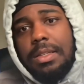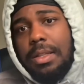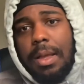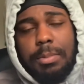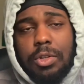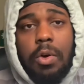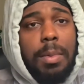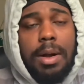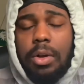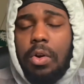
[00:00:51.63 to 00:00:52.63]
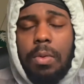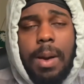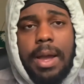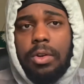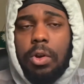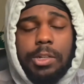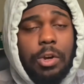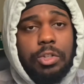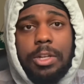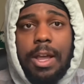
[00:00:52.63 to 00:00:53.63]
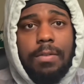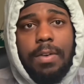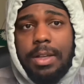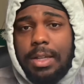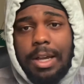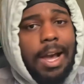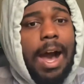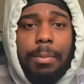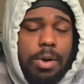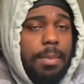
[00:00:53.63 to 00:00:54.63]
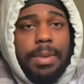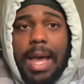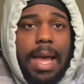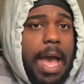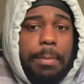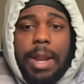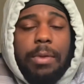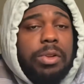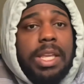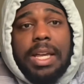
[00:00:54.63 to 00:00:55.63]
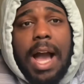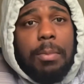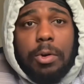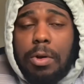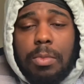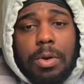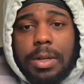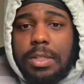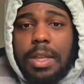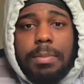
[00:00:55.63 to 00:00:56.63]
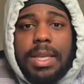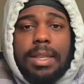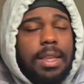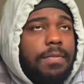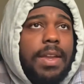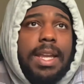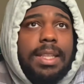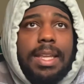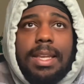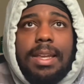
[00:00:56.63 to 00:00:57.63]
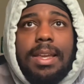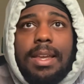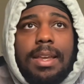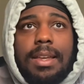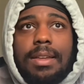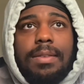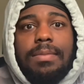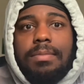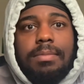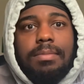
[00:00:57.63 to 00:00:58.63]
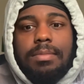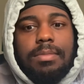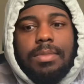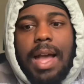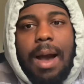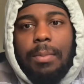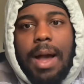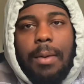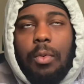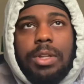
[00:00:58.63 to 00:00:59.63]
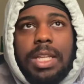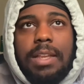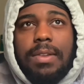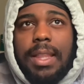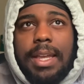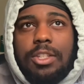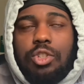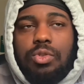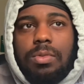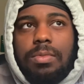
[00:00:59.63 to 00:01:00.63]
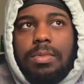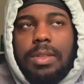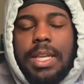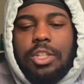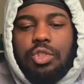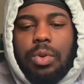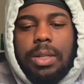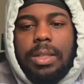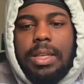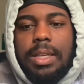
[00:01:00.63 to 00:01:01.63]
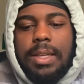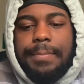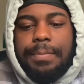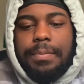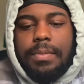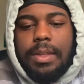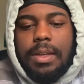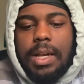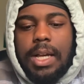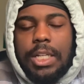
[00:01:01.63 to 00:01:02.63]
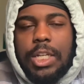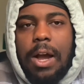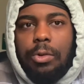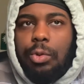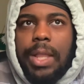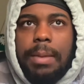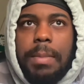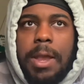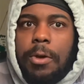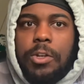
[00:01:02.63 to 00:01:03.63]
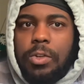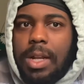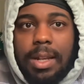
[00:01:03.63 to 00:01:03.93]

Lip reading: I'm just going to go by Noritoshi now. Fuck a Kamo. I'm not really a Kamo no more. Because, I mean, if anything, I wasn't even, strictly a child through, like, marriage or nothing